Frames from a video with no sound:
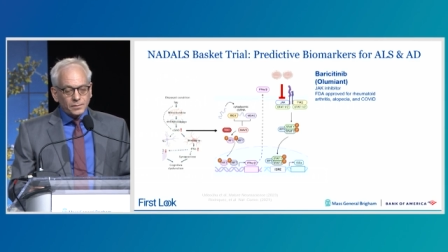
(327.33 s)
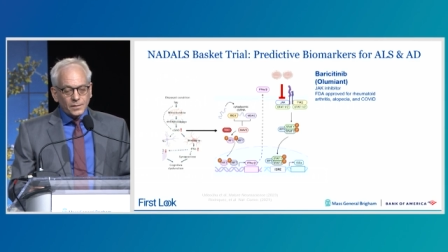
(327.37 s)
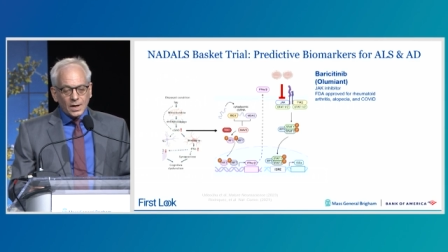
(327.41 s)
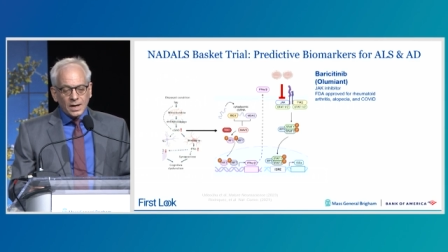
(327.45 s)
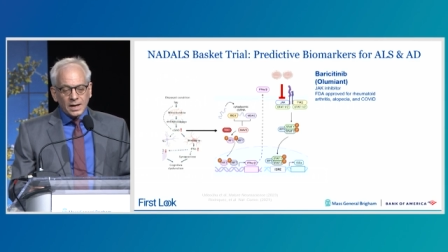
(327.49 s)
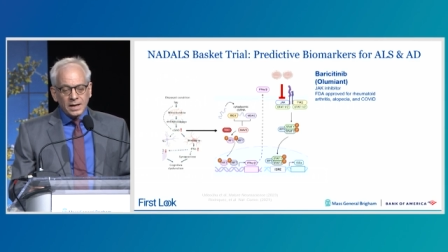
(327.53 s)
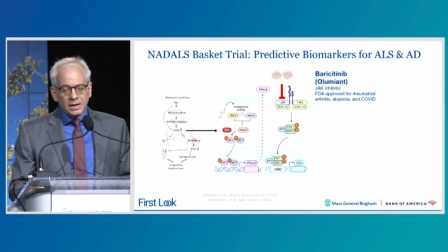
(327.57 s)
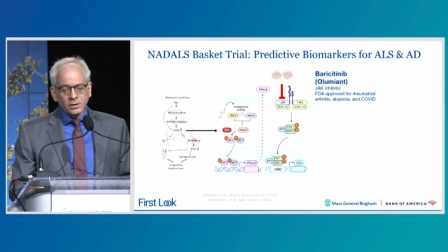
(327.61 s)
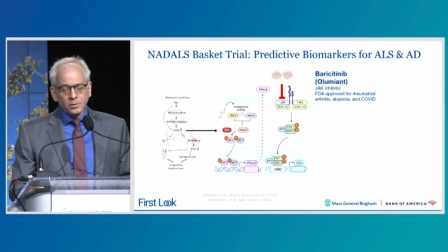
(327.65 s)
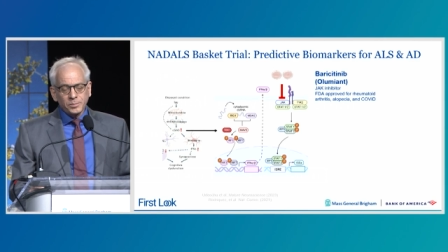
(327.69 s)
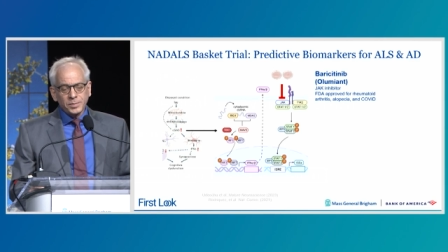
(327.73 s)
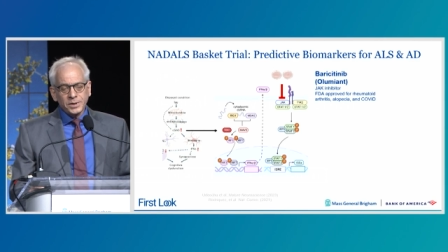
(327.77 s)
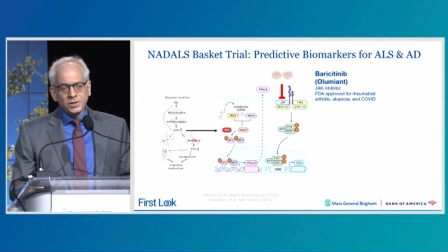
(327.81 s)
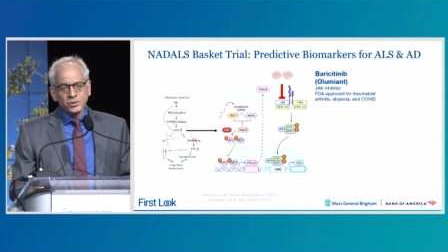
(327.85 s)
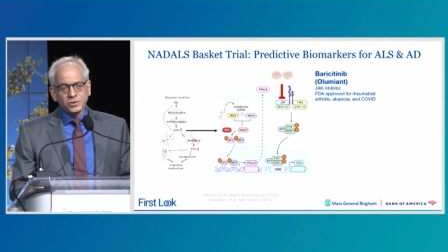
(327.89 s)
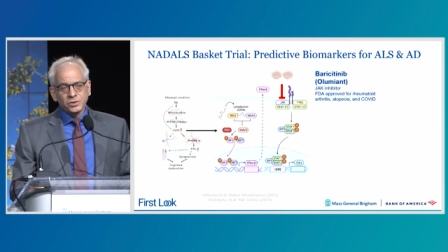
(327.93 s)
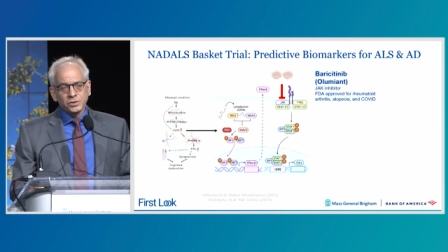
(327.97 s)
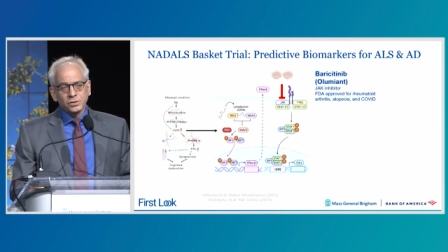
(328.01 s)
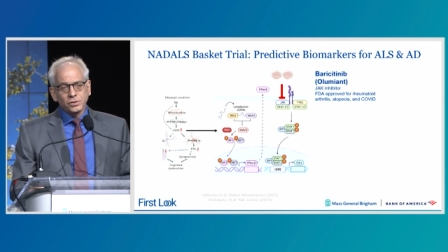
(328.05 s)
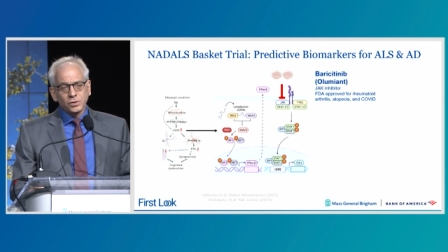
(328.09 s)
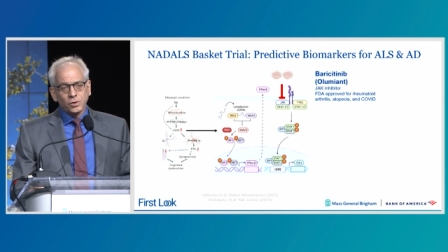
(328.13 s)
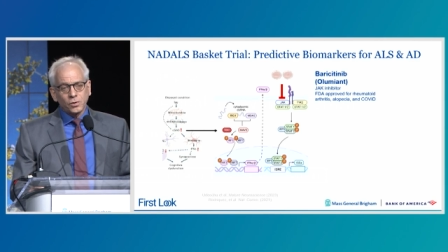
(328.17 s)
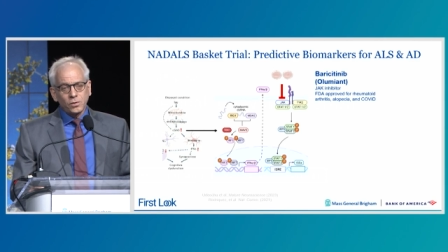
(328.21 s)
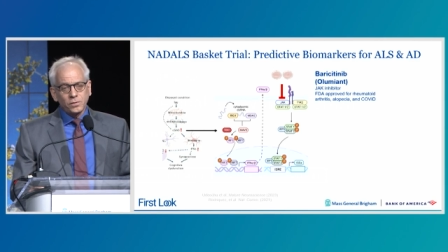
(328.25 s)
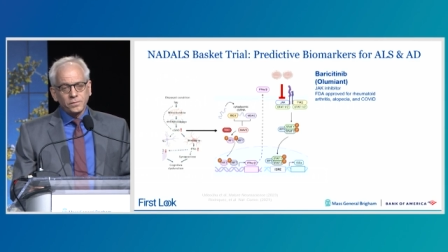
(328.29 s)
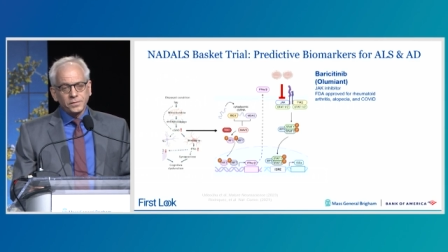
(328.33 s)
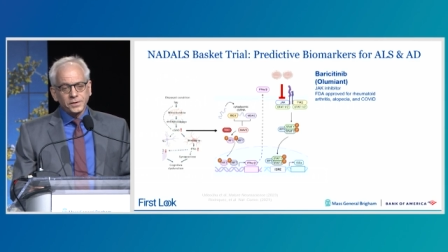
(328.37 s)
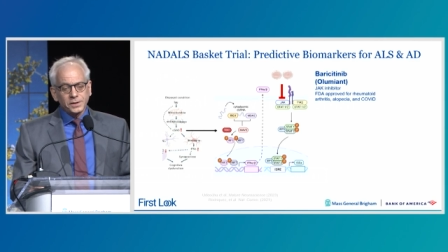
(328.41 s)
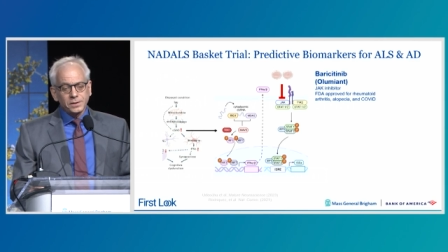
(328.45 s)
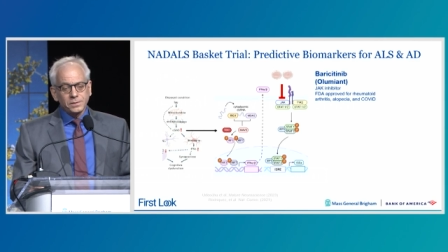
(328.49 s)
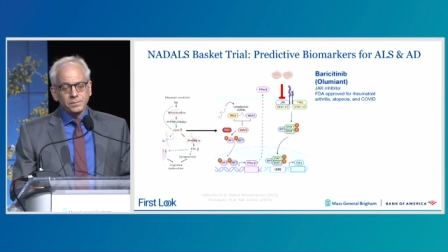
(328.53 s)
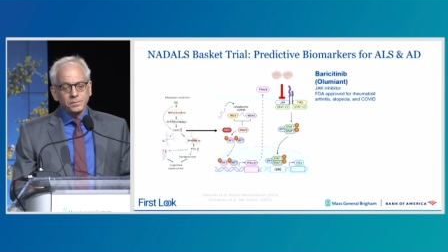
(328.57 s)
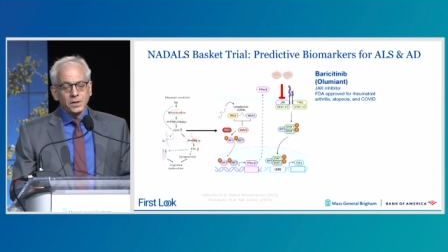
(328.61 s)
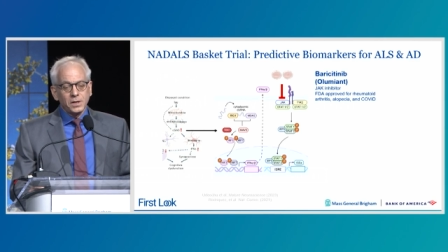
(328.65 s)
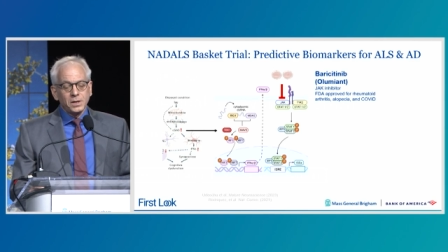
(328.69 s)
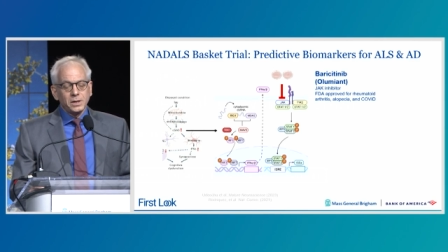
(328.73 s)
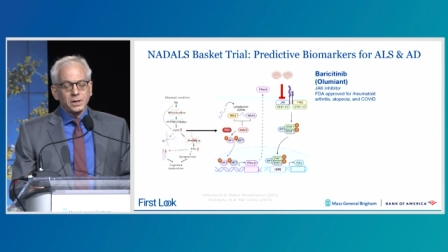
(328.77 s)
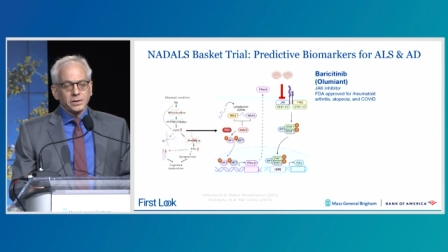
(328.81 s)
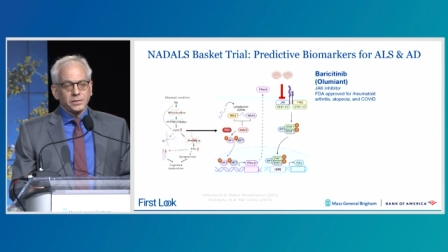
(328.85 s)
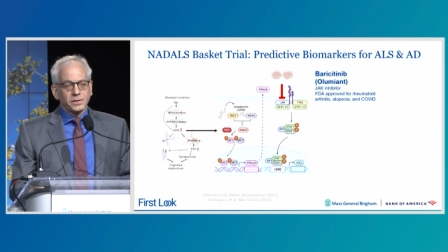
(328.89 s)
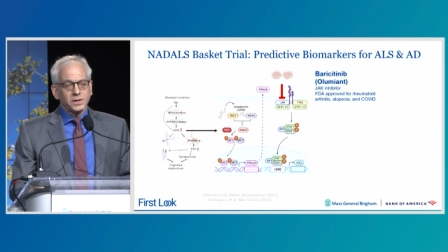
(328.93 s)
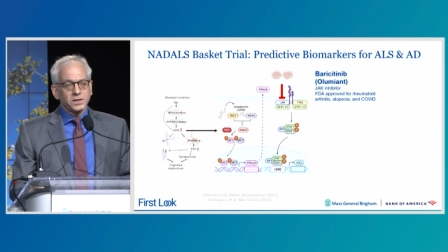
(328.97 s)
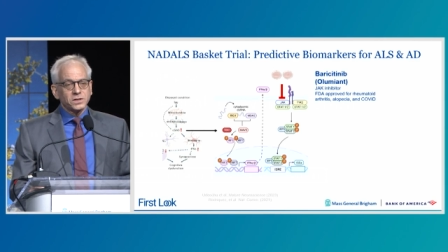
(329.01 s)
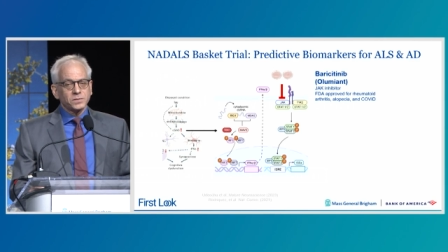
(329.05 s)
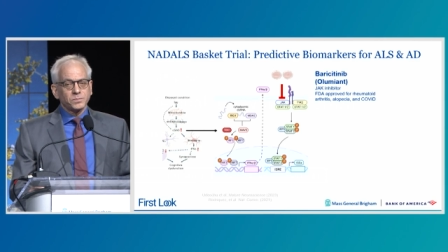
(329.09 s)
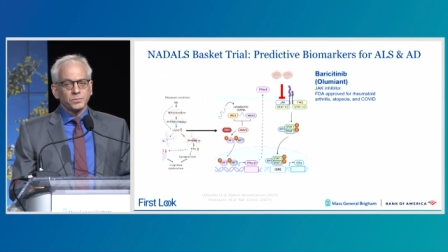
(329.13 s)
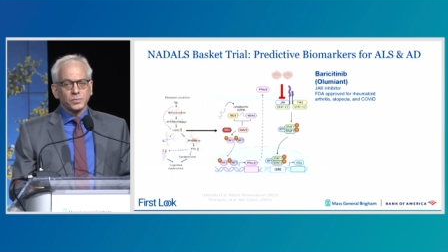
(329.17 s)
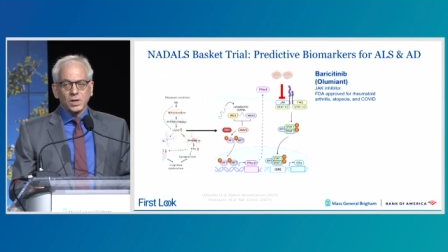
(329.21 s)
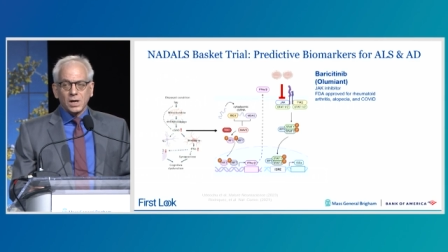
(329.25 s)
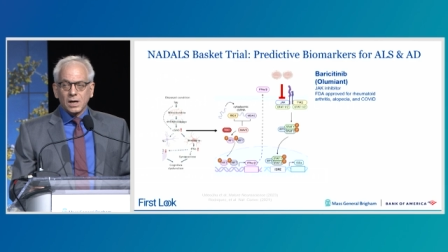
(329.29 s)
alopecia and COVID,
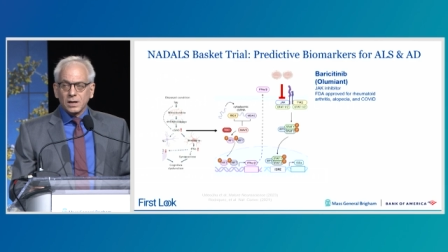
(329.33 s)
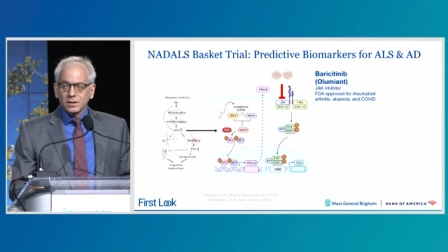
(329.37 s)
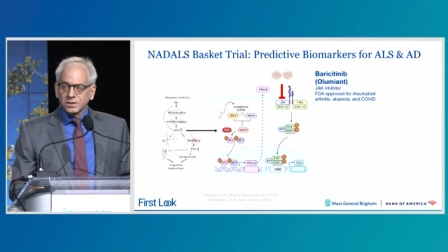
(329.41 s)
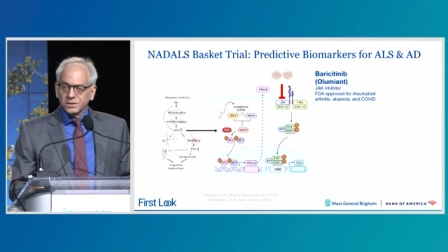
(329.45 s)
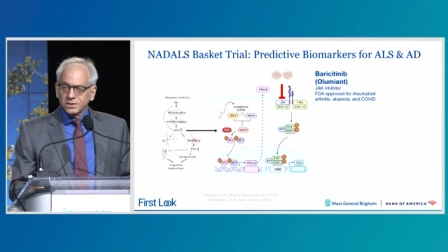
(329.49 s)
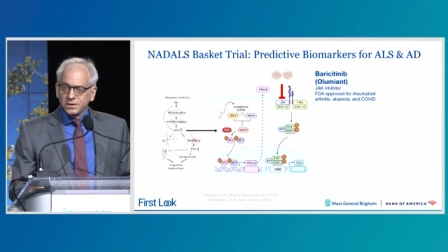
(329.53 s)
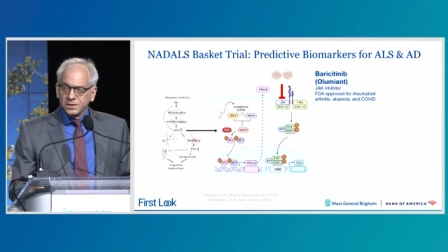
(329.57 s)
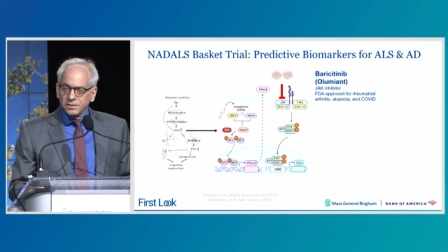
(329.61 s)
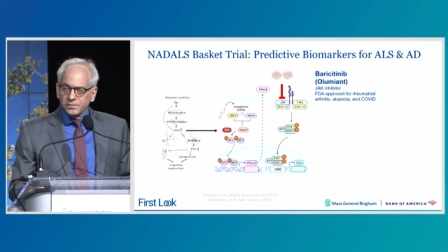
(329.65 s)
this blocks the